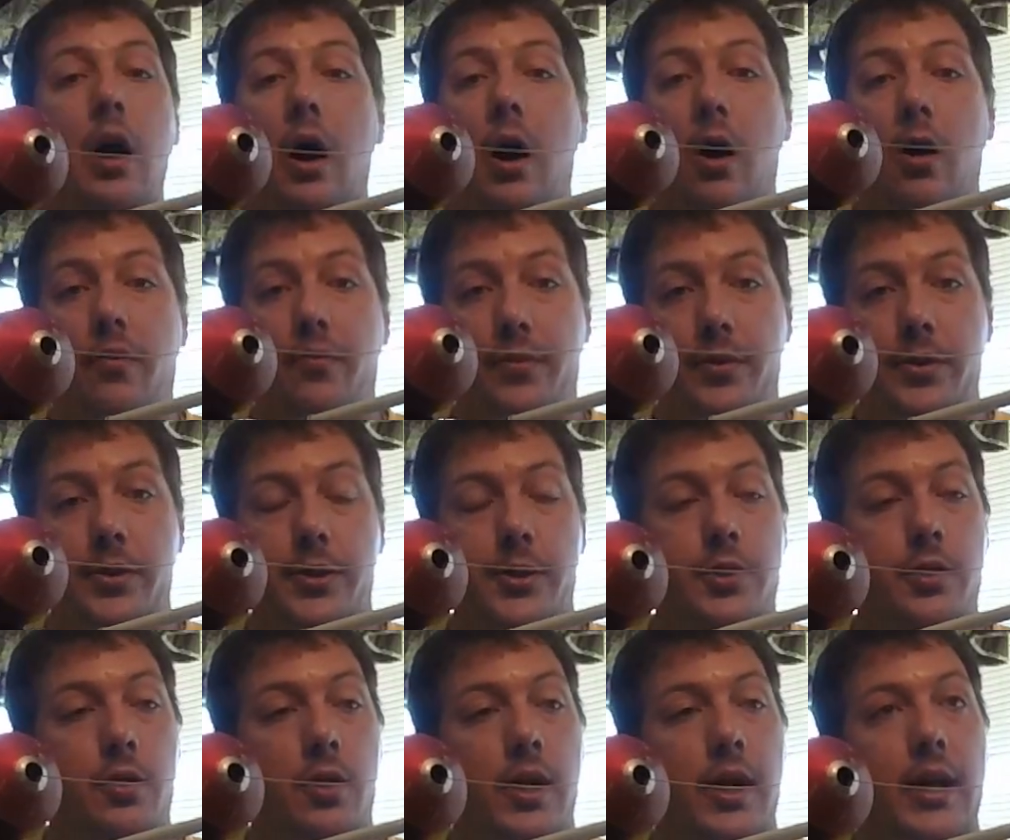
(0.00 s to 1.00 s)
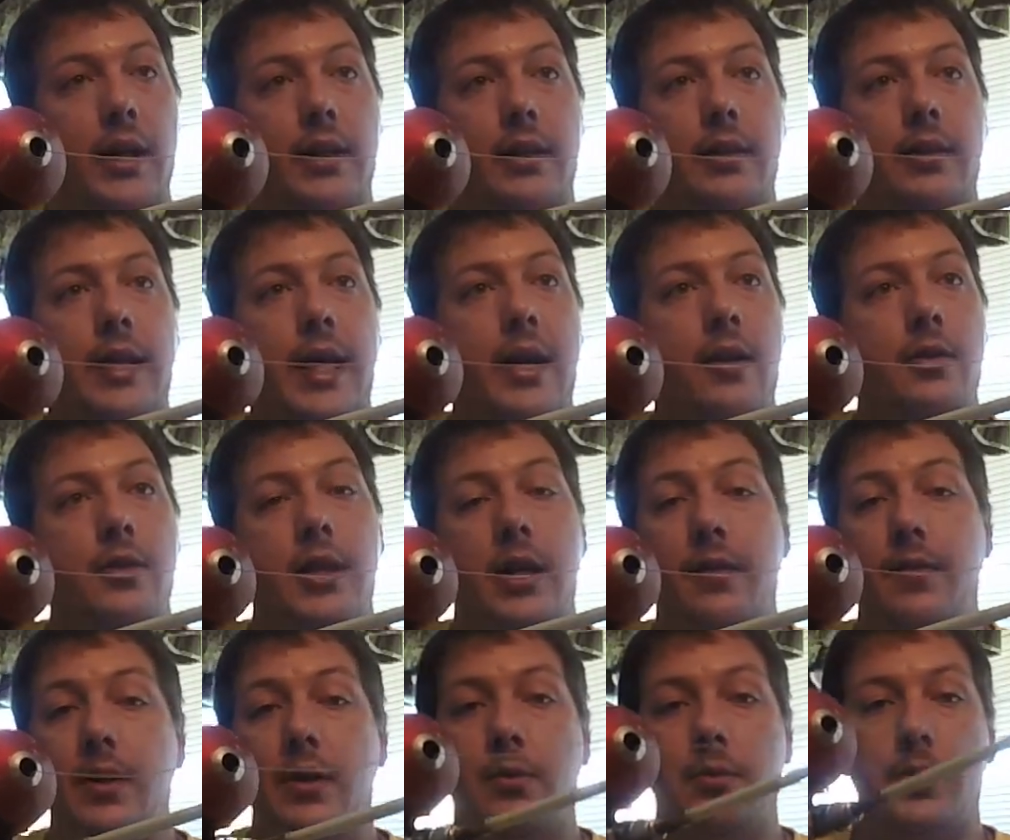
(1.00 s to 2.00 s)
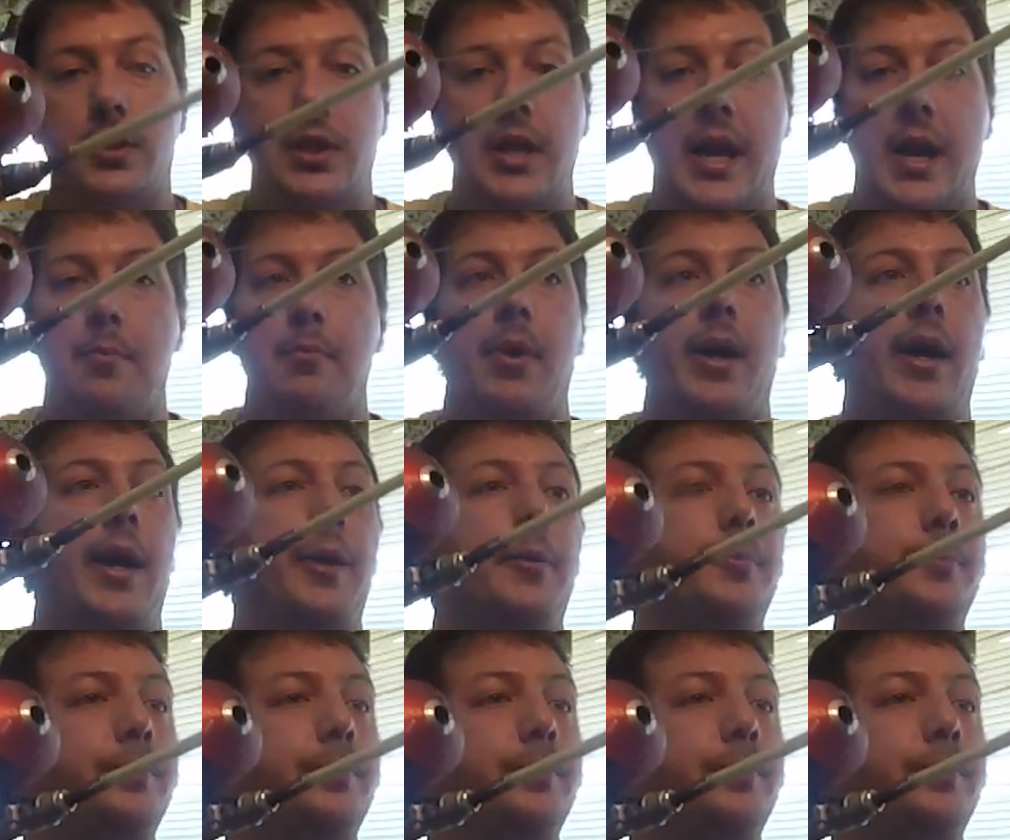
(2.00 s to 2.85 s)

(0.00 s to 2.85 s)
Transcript: off of your string, and that'll save you on snapback.